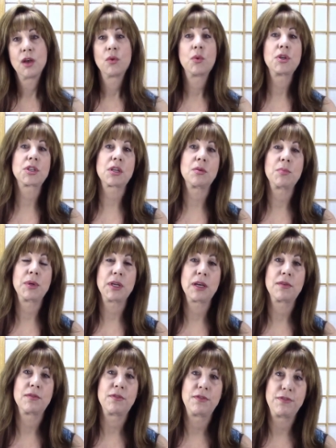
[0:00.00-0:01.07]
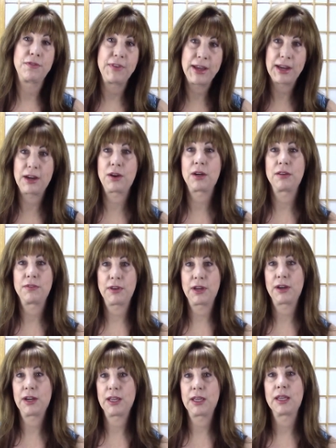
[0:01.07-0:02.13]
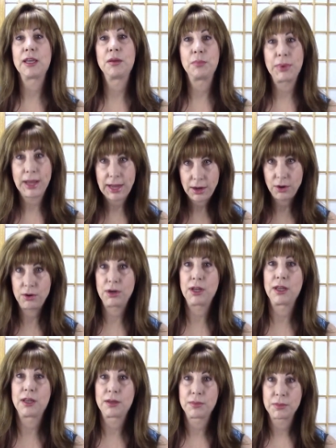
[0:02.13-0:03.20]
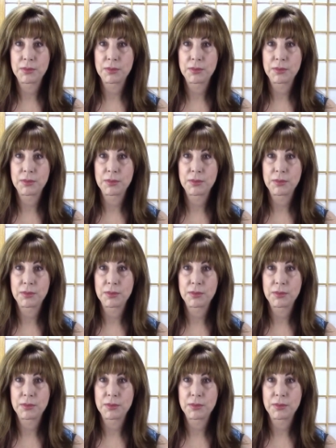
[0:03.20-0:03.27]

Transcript: which can be very, very empowering.